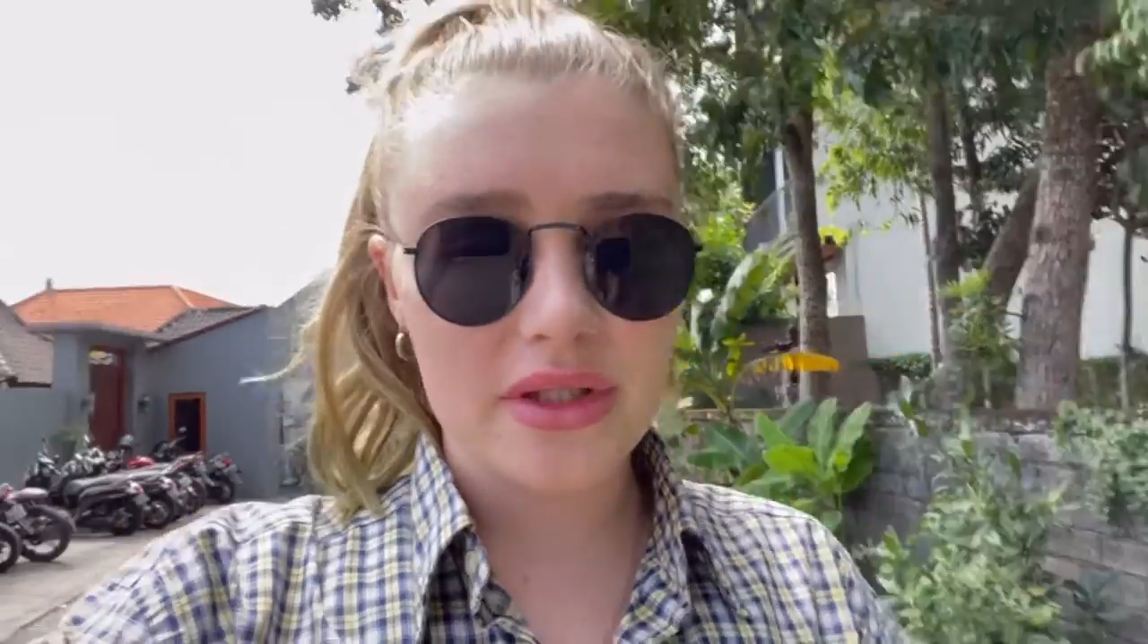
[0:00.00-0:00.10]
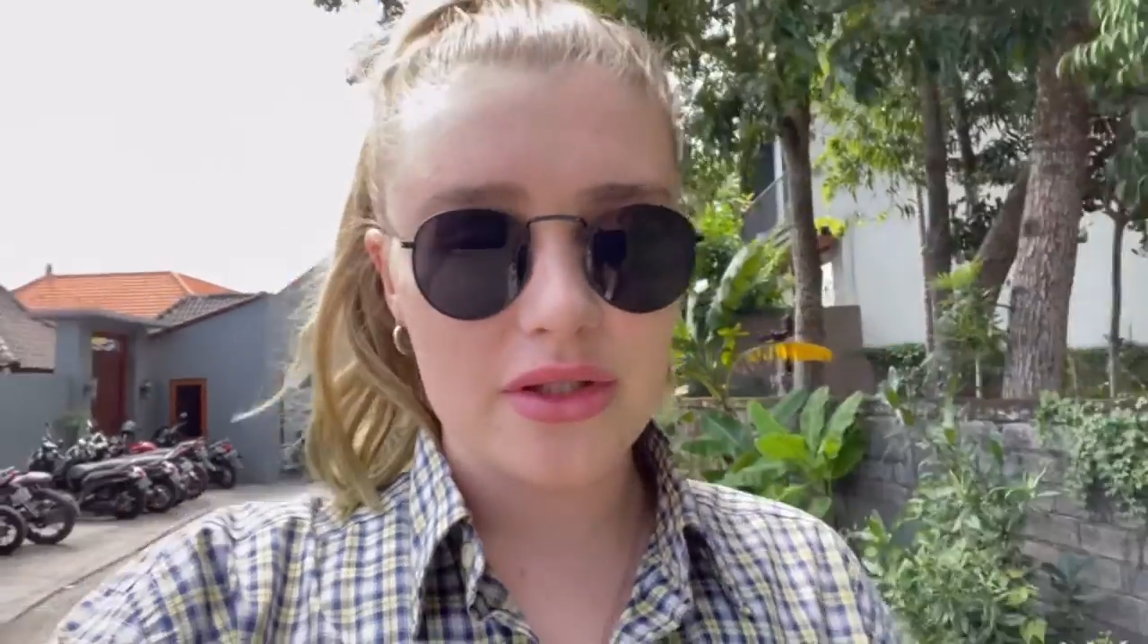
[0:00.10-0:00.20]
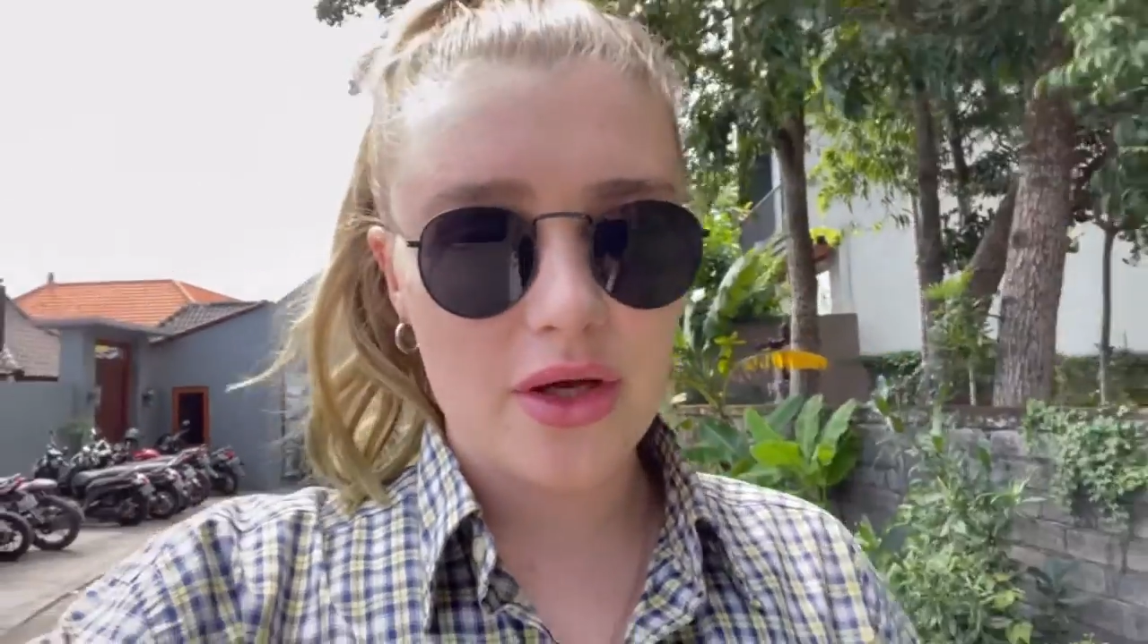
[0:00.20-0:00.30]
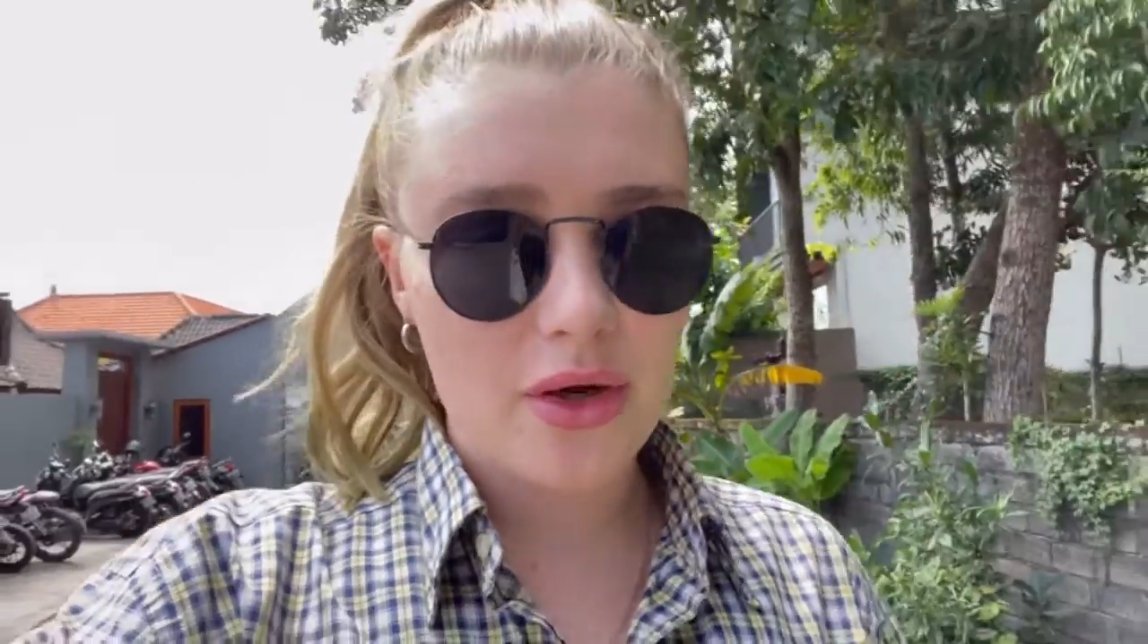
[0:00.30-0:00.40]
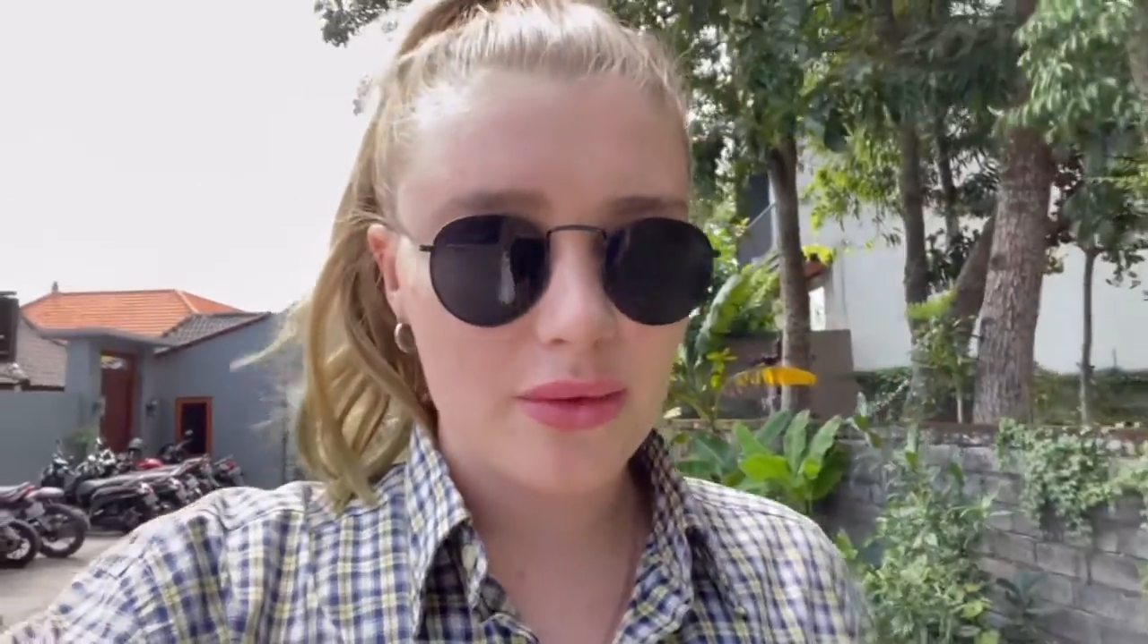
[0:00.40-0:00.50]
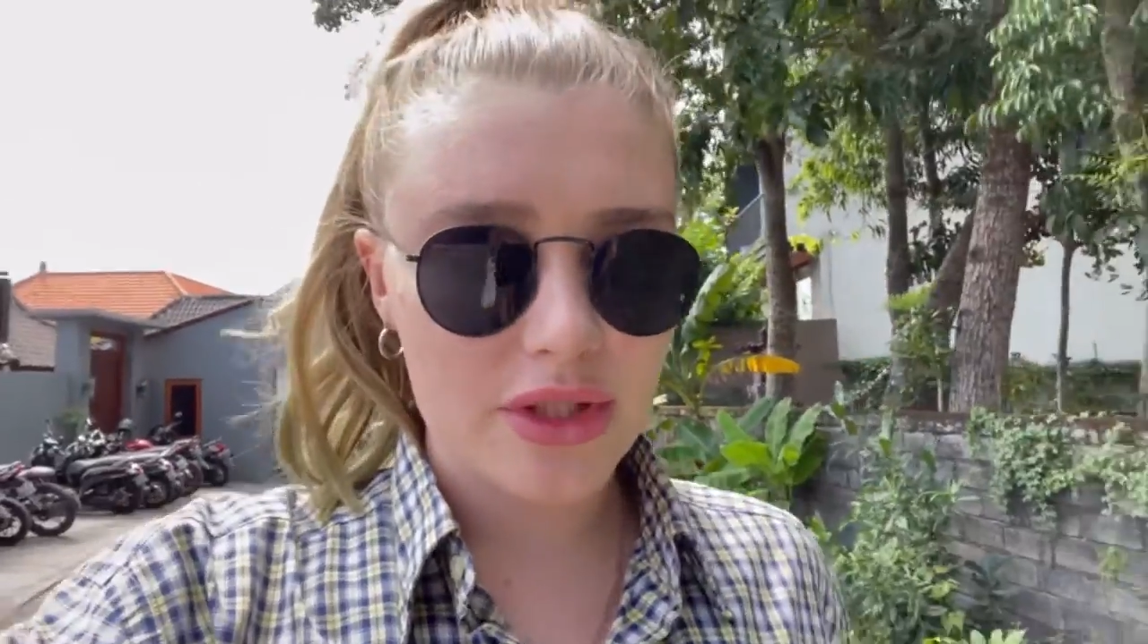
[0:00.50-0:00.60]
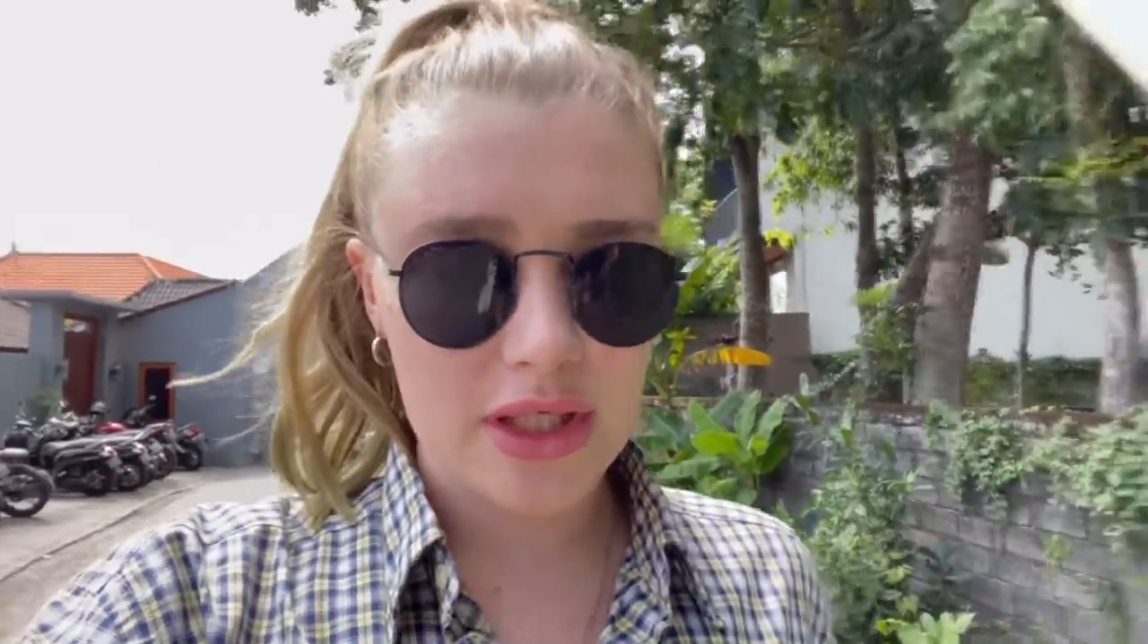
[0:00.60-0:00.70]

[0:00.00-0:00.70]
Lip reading: So we're just